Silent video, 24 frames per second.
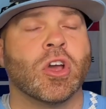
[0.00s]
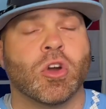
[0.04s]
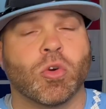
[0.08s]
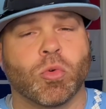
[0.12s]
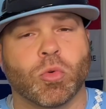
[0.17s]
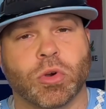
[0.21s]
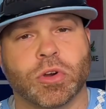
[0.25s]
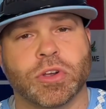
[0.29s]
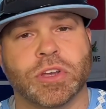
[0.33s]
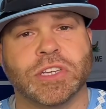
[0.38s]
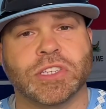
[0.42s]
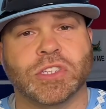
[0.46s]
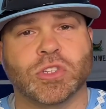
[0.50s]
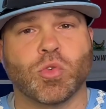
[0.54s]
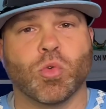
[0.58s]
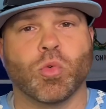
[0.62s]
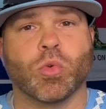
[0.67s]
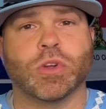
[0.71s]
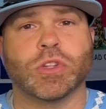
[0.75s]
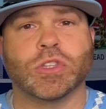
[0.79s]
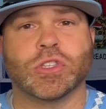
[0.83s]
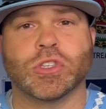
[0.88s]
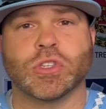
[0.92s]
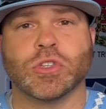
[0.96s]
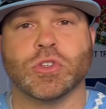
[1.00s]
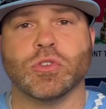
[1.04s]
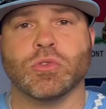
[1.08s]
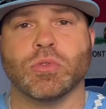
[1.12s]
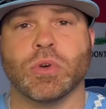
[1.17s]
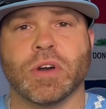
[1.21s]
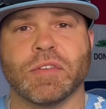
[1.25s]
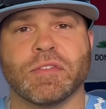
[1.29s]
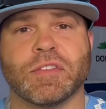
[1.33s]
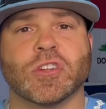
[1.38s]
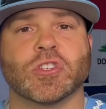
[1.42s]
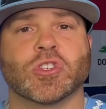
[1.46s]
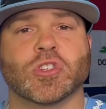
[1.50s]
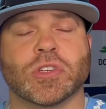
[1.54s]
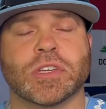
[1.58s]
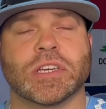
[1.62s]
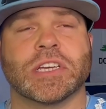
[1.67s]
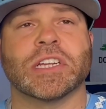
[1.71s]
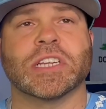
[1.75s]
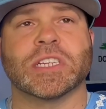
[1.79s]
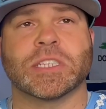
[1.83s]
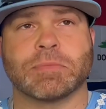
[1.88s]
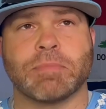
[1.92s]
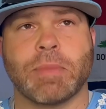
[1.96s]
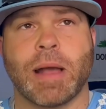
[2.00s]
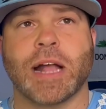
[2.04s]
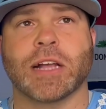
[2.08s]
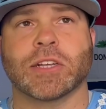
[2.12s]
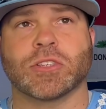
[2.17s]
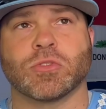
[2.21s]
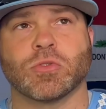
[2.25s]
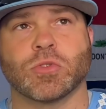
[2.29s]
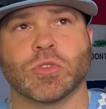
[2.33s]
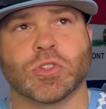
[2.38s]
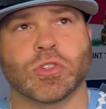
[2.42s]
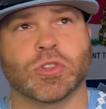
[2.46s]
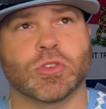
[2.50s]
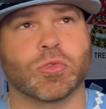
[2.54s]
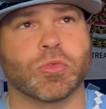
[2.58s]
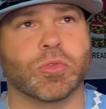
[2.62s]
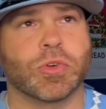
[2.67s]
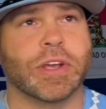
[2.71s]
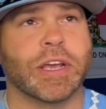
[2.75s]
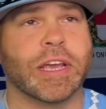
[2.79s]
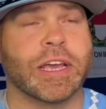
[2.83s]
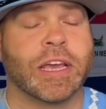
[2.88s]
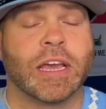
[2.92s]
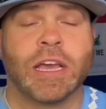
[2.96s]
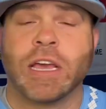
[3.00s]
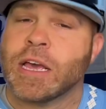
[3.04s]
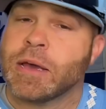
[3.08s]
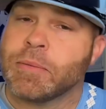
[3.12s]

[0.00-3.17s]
where he's going to eventually get his master's degree.